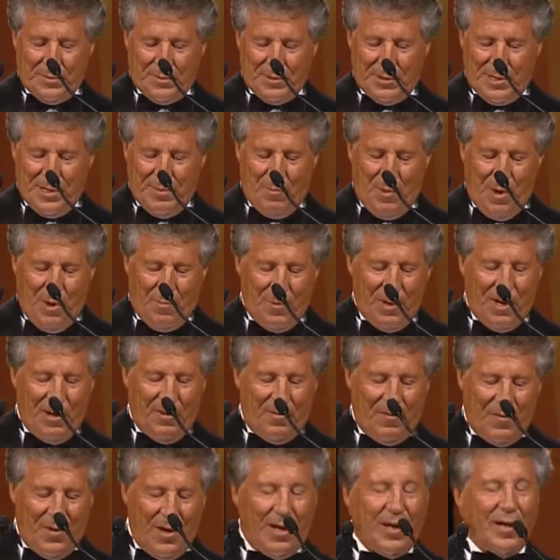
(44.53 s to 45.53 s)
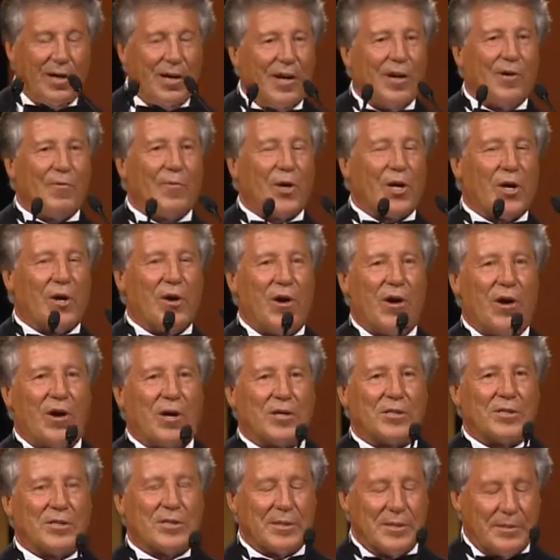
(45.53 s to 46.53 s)
the moment I fell in love with
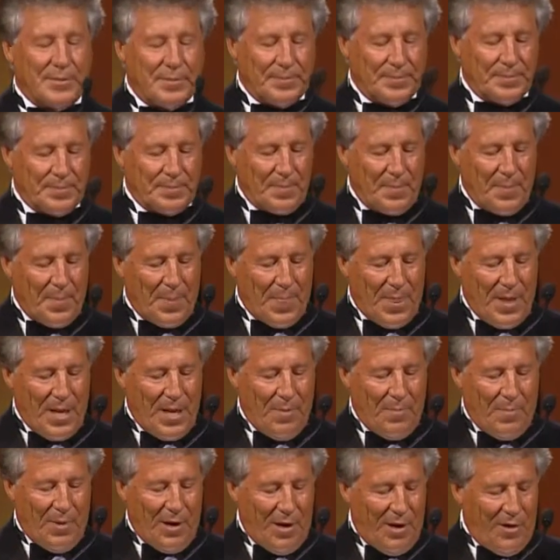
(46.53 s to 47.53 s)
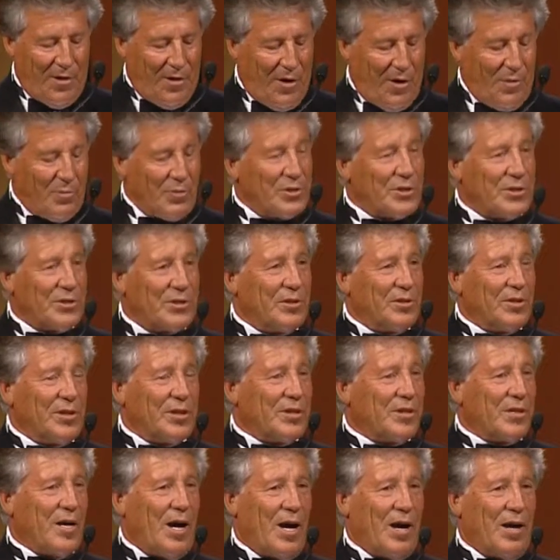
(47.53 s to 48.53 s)
cars, but I know I was still
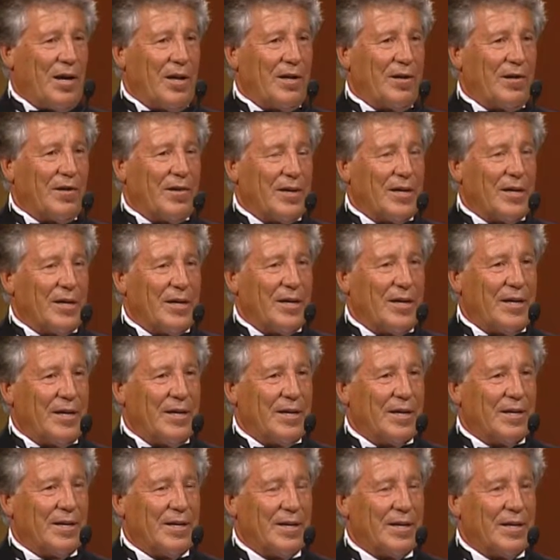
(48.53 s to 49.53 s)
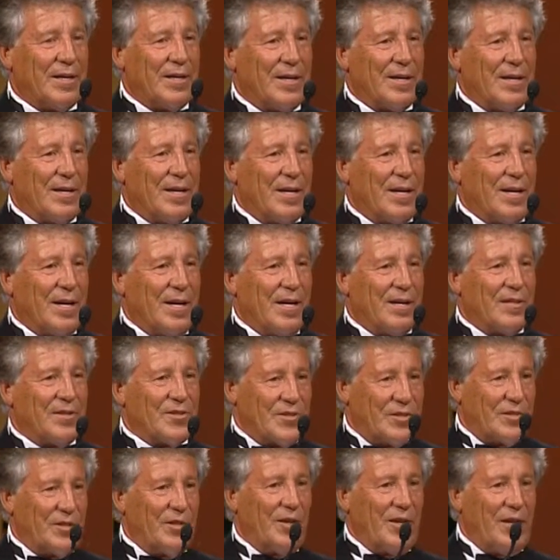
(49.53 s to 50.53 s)
a toddler and
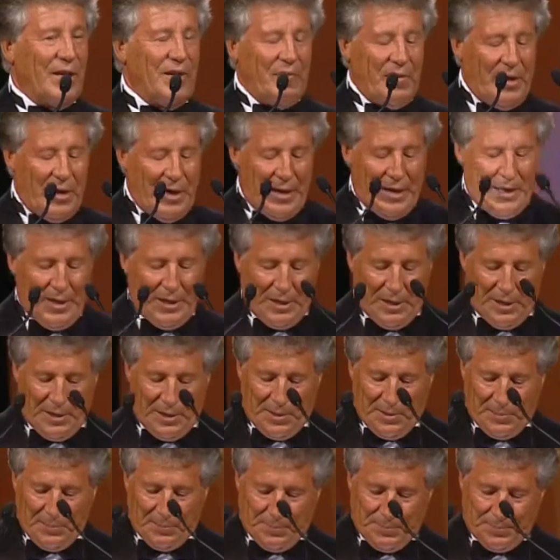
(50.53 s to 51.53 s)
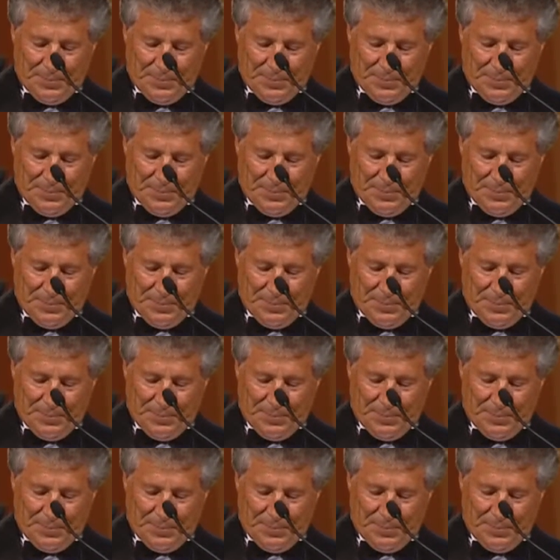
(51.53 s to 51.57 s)
still living in Italy.